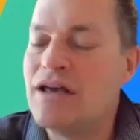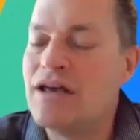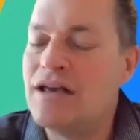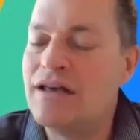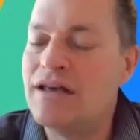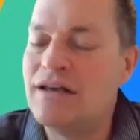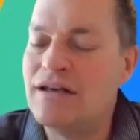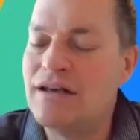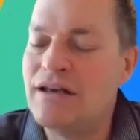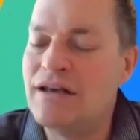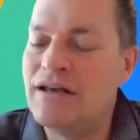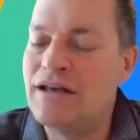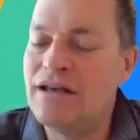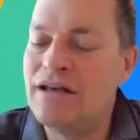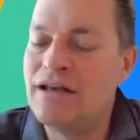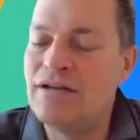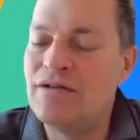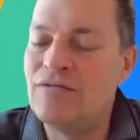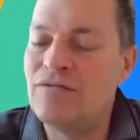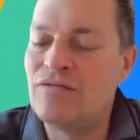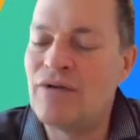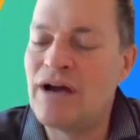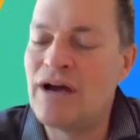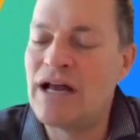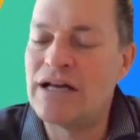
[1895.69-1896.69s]

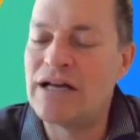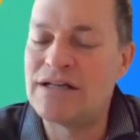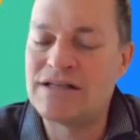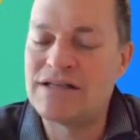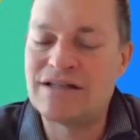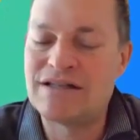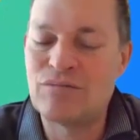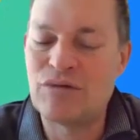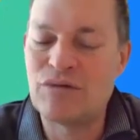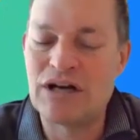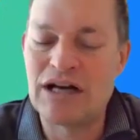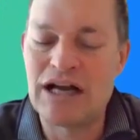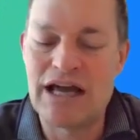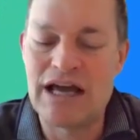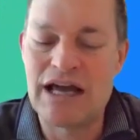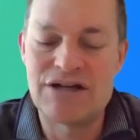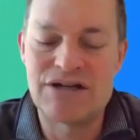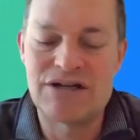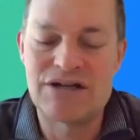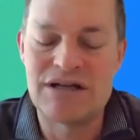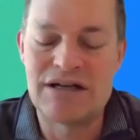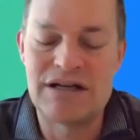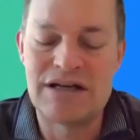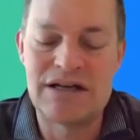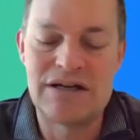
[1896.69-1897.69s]
He ran a
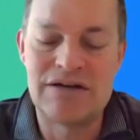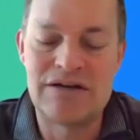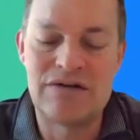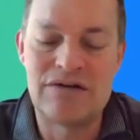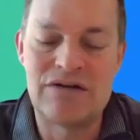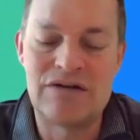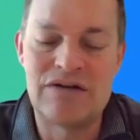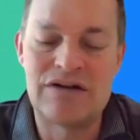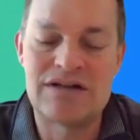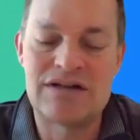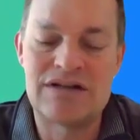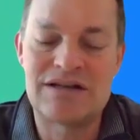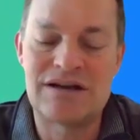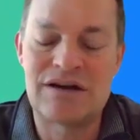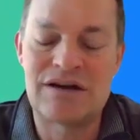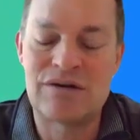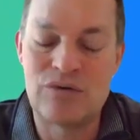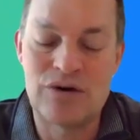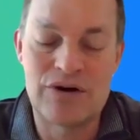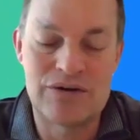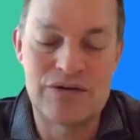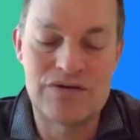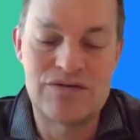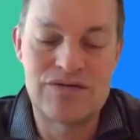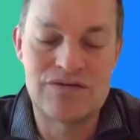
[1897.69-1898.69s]
simulation, and this I
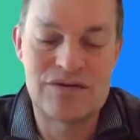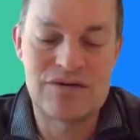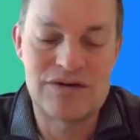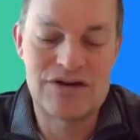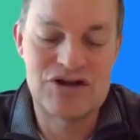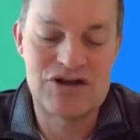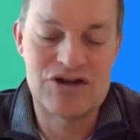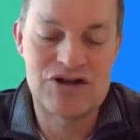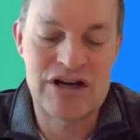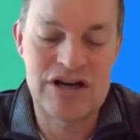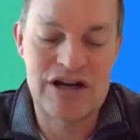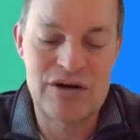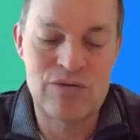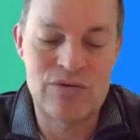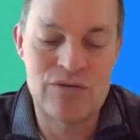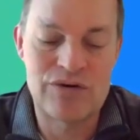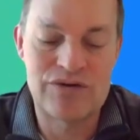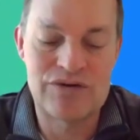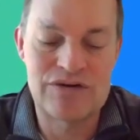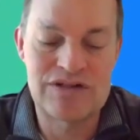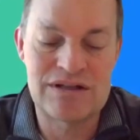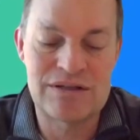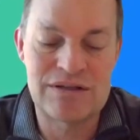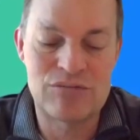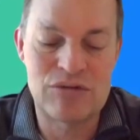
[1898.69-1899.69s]
won't share what
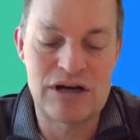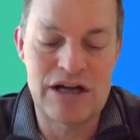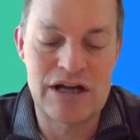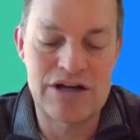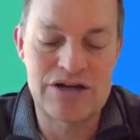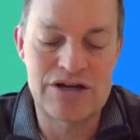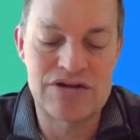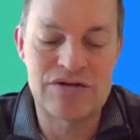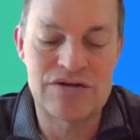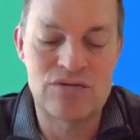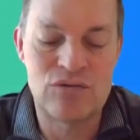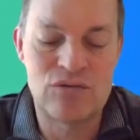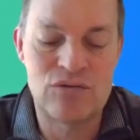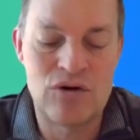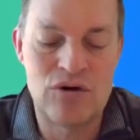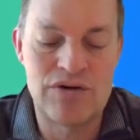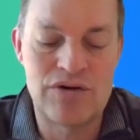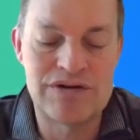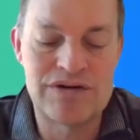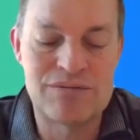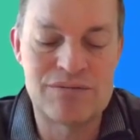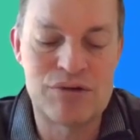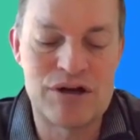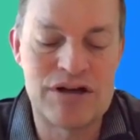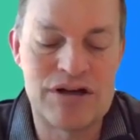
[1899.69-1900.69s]
the simulation
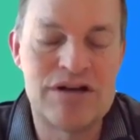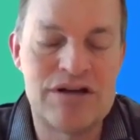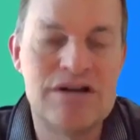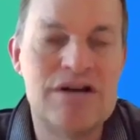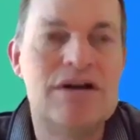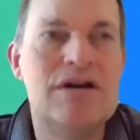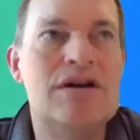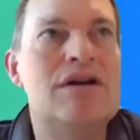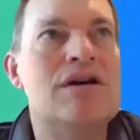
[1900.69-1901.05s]
was, but